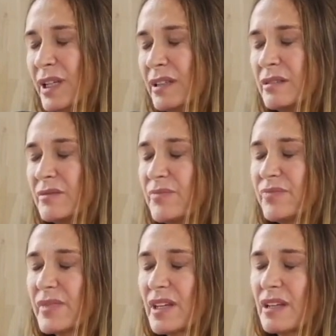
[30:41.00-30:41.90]
When
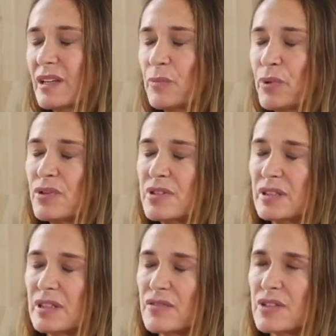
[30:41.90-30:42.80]
a
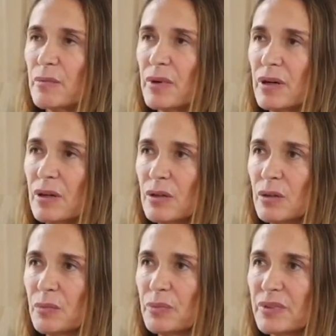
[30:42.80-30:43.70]
person gives up
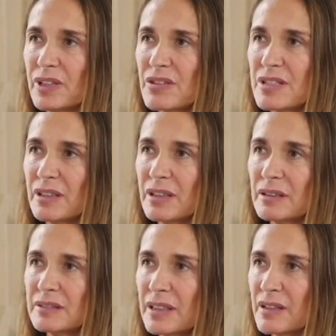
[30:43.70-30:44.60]
hope, there's a
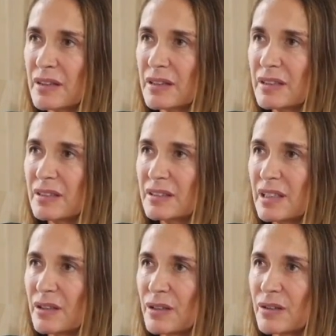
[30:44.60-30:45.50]
little death
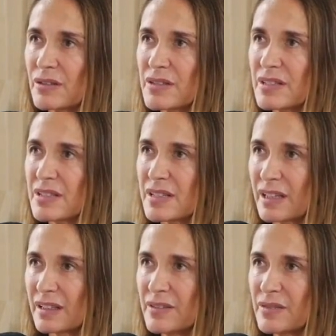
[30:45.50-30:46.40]
that occurs
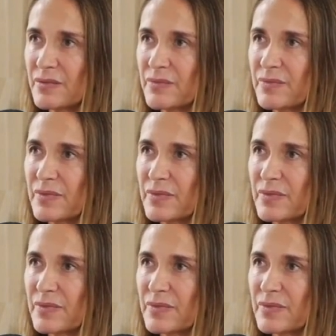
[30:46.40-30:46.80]
inside.